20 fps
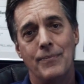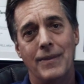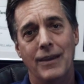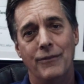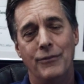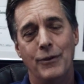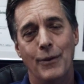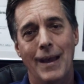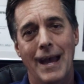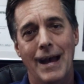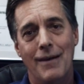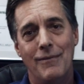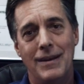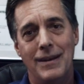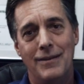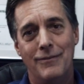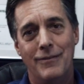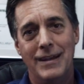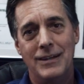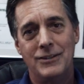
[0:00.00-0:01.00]
if you
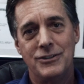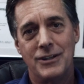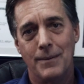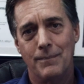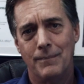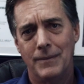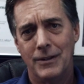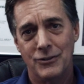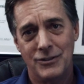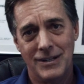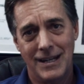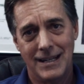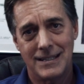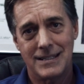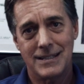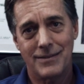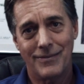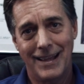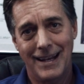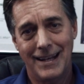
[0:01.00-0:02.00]
have an invention, your
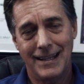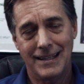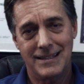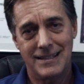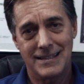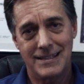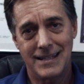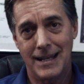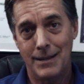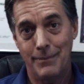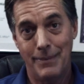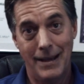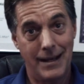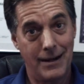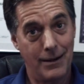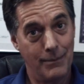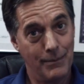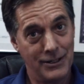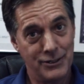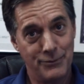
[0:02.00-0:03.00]
chances of getting a design
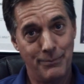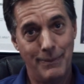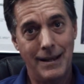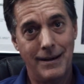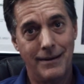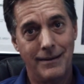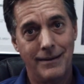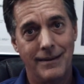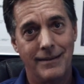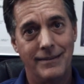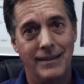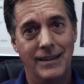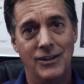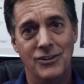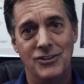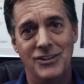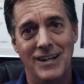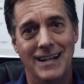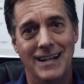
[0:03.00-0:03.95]
patent are much better than your